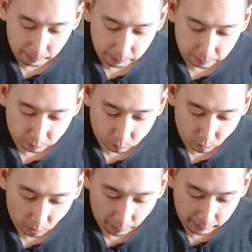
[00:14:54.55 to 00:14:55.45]
dry
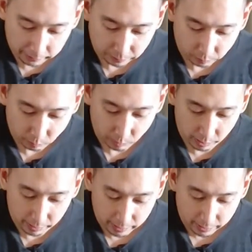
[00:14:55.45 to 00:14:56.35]
run.
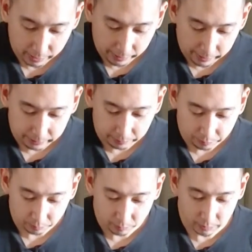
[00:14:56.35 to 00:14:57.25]
See how you would
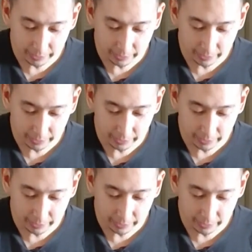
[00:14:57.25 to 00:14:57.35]
fare.